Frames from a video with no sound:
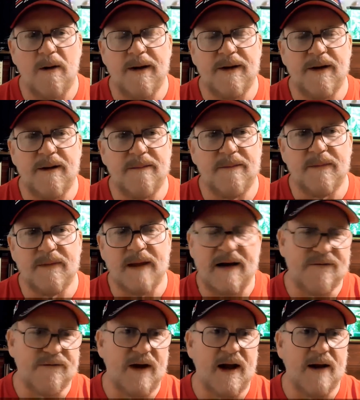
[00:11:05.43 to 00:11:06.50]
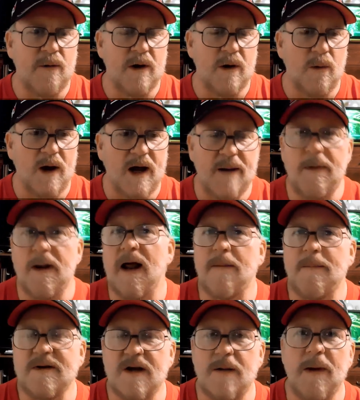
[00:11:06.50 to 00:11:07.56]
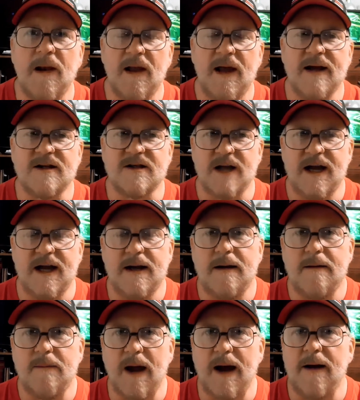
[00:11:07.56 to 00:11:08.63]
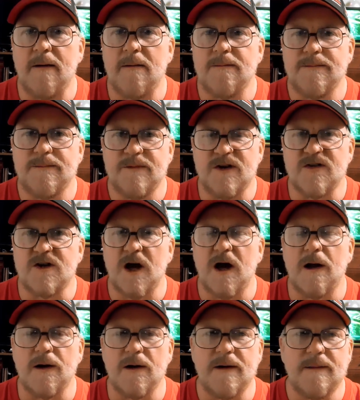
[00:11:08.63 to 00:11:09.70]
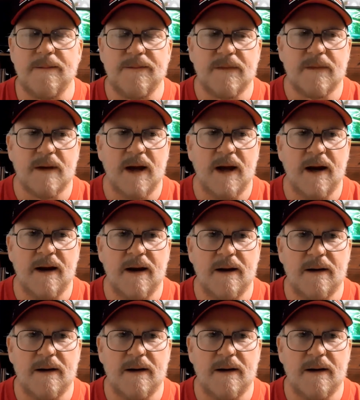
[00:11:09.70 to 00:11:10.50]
And then that finally went away, but like I said, my legs stayed kind of discolored, and